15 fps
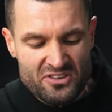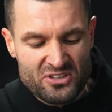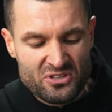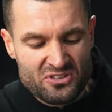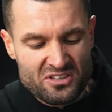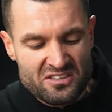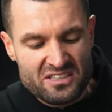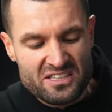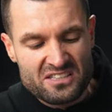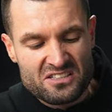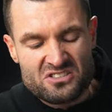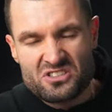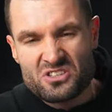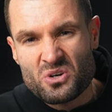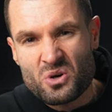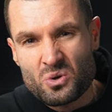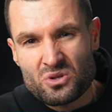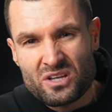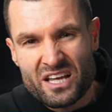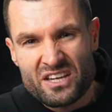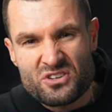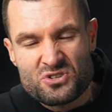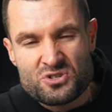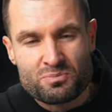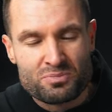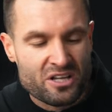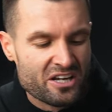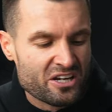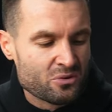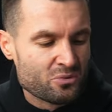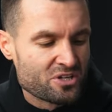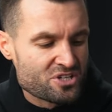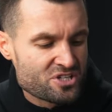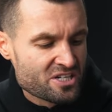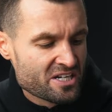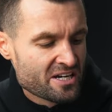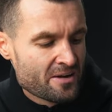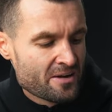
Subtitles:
The only thing is the OLED display, which